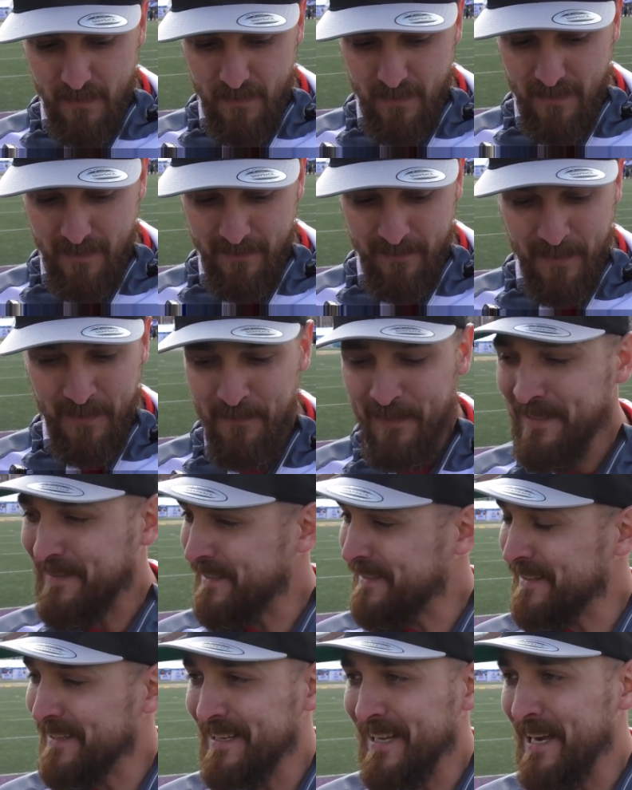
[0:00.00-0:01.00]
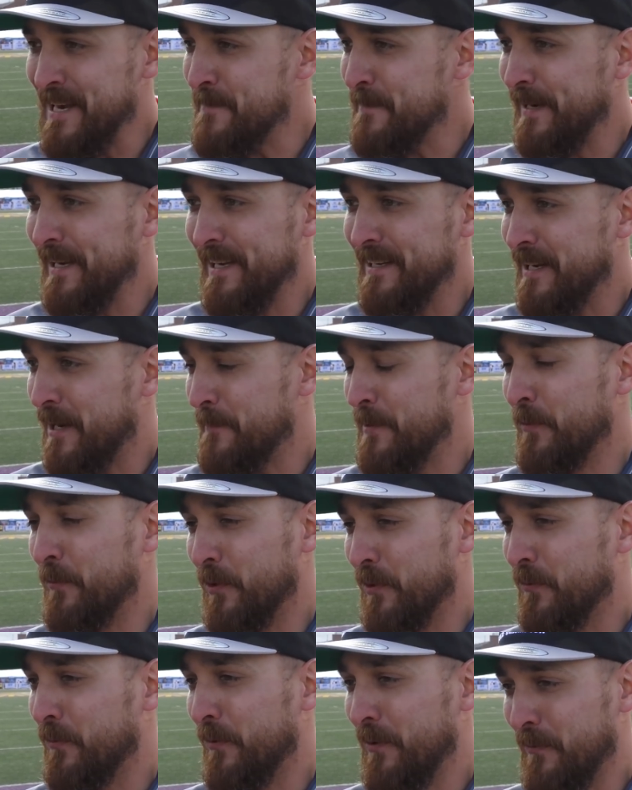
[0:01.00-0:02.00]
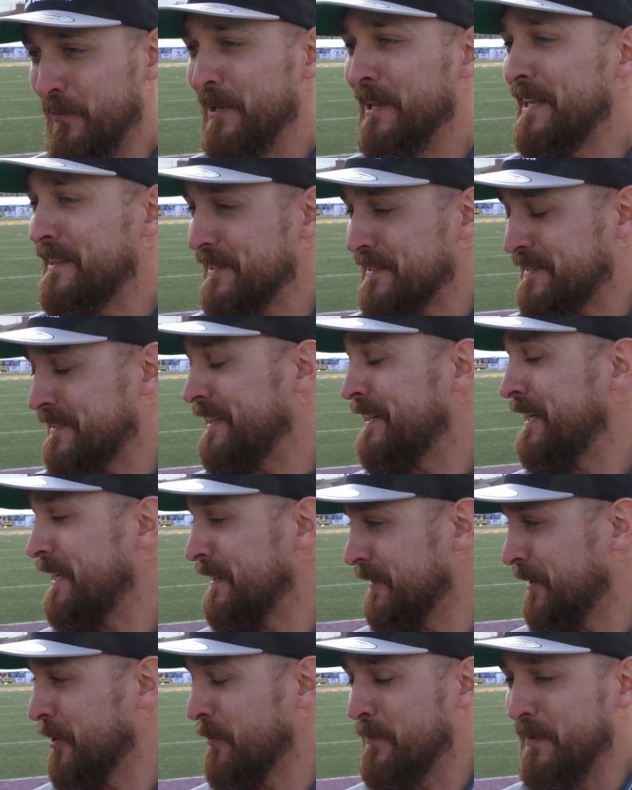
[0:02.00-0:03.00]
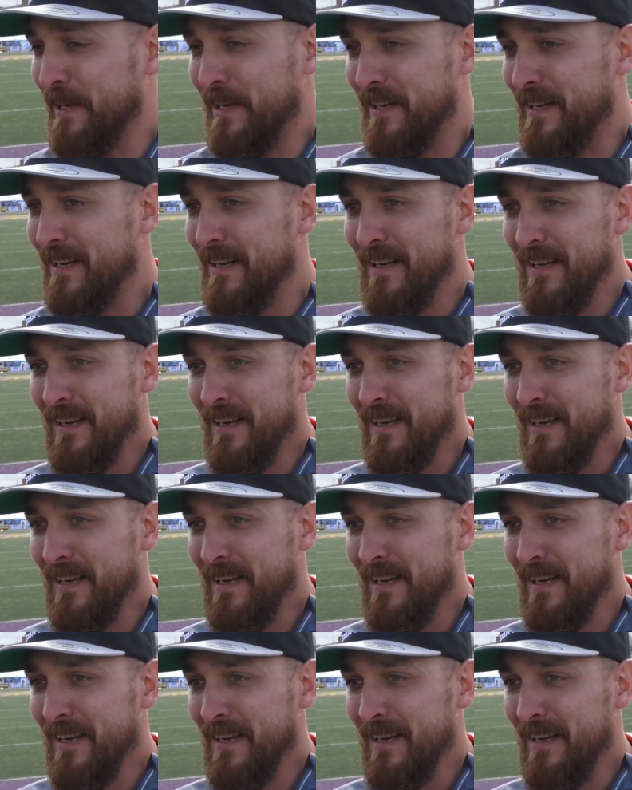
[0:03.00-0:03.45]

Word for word: Uh, but at the end of the day, man, I mean, we'll, we'll let this sink in a little bit.